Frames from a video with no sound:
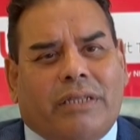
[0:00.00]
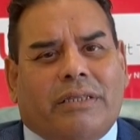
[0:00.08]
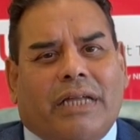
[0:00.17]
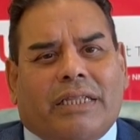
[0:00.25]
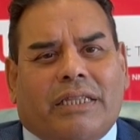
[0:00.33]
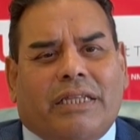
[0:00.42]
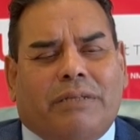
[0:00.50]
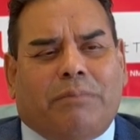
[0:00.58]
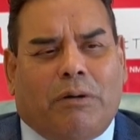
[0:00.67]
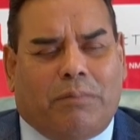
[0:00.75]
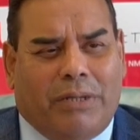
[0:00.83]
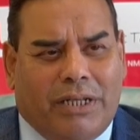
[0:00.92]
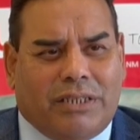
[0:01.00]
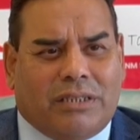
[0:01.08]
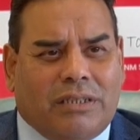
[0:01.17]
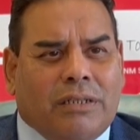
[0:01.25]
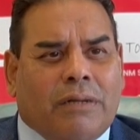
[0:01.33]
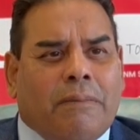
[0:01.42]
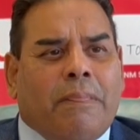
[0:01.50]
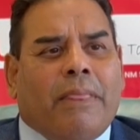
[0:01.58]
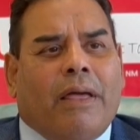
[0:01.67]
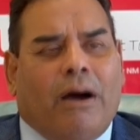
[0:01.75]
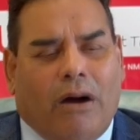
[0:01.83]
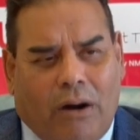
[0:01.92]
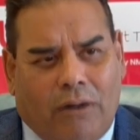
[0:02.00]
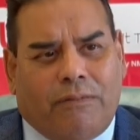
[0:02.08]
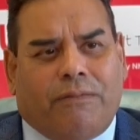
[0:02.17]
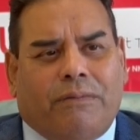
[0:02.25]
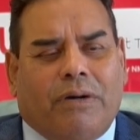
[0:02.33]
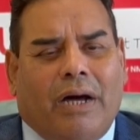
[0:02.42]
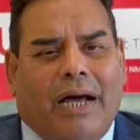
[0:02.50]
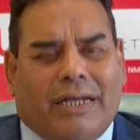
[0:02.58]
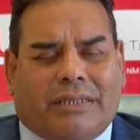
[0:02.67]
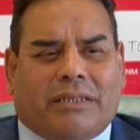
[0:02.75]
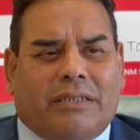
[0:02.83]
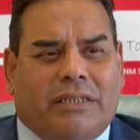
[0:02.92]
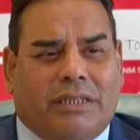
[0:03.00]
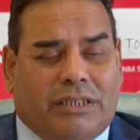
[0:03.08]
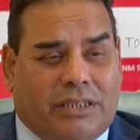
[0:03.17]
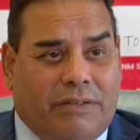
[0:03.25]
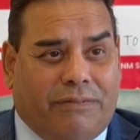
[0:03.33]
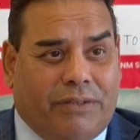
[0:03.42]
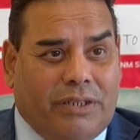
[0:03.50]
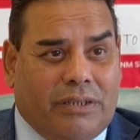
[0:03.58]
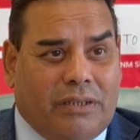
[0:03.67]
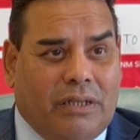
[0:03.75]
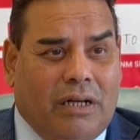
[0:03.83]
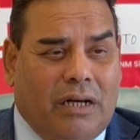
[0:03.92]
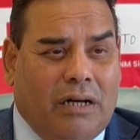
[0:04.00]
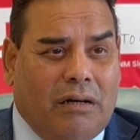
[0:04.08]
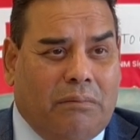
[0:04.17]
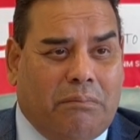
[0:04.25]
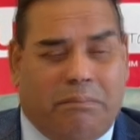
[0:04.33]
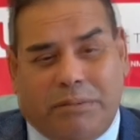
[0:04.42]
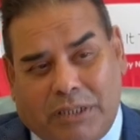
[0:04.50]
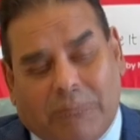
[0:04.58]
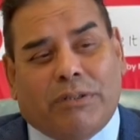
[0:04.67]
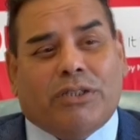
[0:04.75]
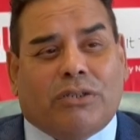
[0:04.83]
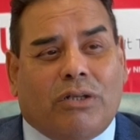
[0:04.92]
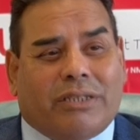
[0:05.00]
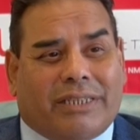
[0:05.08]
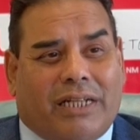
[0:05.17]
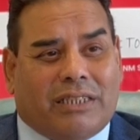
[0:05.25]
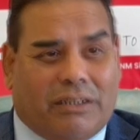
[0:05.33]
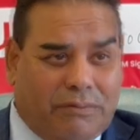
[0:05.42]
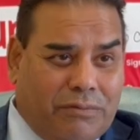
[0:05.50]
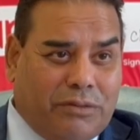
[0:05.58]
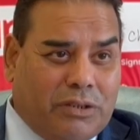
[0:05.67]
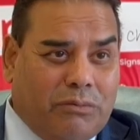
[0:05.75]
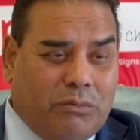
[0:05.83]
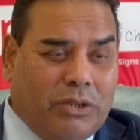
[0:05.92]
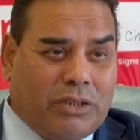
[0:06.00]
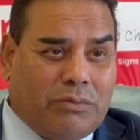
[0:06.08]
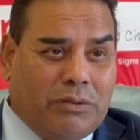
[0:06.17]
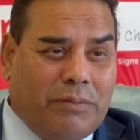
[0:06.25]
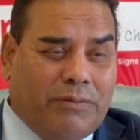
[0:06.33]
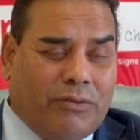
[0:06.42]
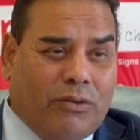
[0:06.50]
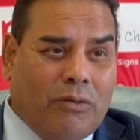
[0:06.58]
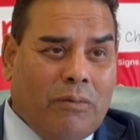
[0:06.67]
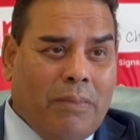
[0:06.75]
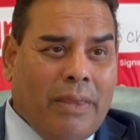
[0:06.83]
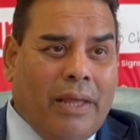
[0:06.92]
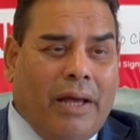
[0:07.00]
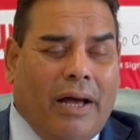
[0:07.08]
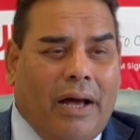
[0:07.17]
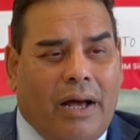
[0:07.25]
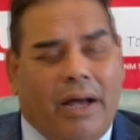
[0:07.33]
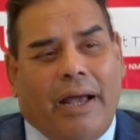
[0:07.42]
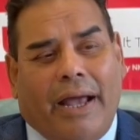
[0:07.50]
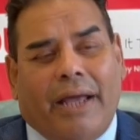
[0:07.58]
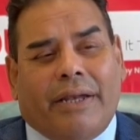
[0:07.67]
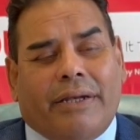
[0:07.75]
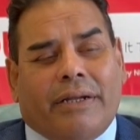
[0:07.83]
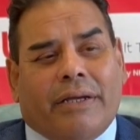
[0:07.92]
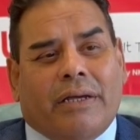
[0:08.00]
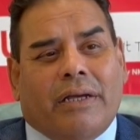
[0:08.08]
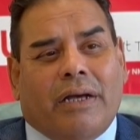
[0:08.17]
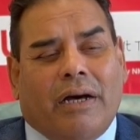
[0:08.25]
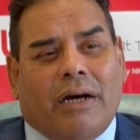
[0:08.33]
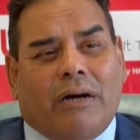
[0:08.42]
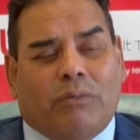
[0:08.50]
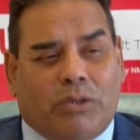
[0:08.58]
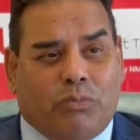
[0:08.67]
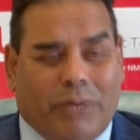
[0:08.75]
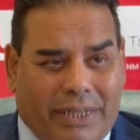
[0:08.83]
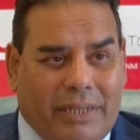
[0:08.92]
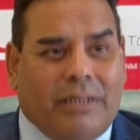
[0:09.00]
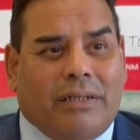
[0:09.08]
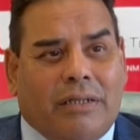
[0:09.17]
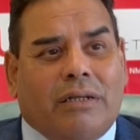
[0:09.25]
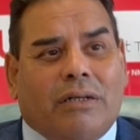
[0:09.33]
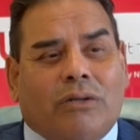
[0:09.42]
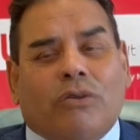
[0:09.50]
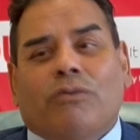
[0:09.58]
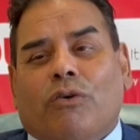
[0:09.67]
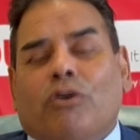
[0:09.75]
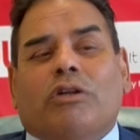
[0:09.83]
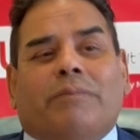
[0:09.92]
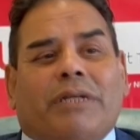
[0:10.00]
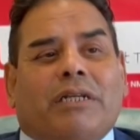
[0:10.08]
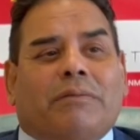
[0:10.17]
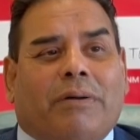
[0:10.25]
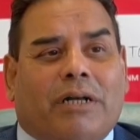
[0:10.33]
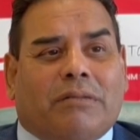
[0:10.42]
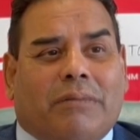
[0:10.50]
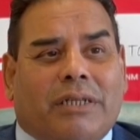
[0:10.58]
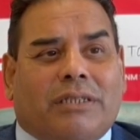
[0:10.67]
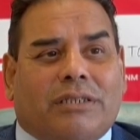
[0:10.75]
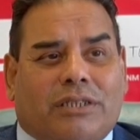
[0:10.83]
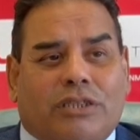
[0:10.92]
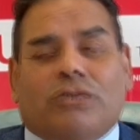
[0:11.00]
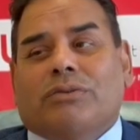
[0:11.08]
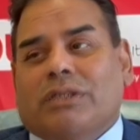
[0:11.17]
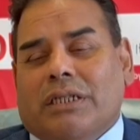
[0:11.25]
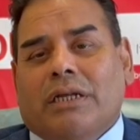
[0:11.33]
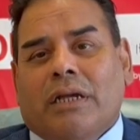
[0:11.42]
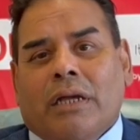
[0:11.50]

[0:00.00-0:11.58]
that the population of Aston is different, similar to Lascelles I've worked with before, and with Witten, who've already been in part of my constituency.